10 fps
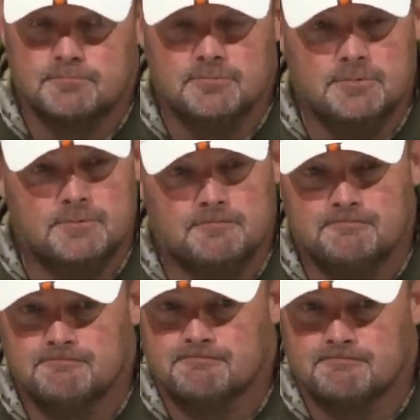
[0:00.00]

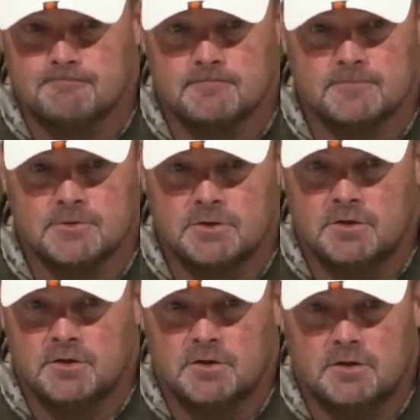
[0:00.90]

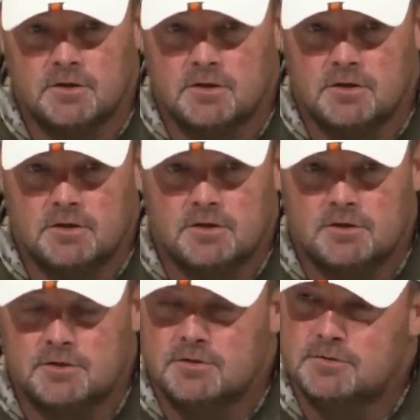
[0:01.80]

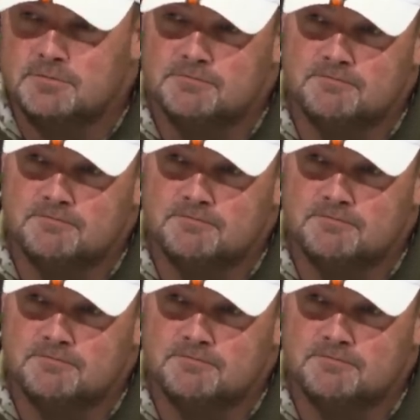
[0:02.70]
Nobody speaks.